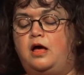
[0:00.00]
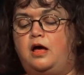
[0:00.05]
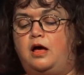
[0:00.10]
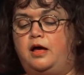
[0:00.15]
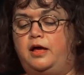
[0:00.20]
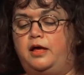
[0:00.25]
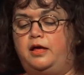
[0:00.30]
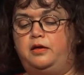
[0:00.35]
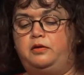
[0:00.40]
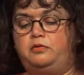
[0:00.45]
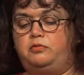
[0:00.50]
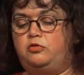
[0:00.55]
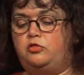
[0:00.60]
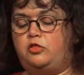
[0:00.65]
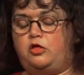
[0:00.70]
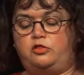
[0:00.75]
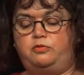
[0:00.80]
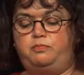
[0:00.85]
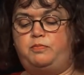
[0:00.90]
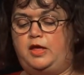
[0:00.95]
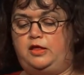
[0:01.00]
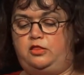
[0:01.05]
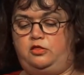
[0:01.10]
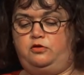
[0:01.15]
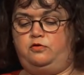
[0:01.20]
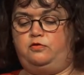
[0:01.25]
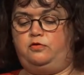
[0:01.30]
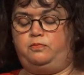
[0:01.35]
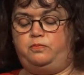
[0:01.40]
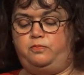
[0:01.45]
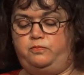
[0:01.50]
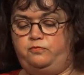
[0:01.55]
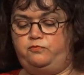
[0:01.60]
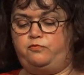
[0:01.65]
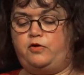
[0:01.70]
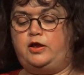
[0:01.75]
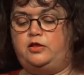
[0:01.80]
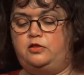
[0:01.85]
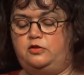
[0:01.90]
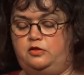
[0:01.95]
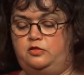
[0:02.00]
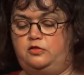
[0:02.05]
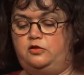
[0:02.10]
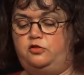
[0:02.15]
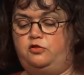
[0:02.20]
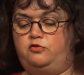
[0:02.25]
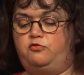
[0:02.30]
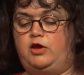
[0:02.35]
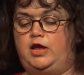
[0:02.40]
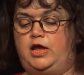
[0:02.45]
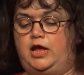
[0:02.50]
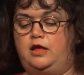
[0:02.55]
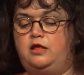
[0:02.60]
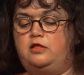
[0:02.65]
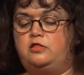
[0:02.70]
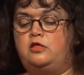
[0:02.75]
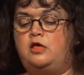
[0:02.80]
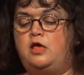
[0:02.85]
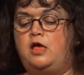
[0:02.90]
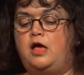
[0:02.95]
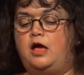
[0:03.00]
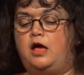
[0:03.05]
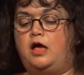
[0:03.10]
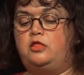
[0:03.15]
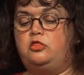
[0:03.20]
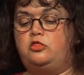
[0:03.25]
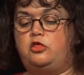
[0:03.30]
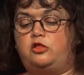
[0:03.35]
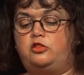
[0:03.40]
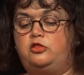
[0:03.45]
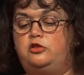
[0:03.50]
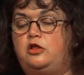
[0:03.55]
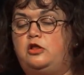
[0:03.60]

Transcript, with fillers: I just met a friends in the street and just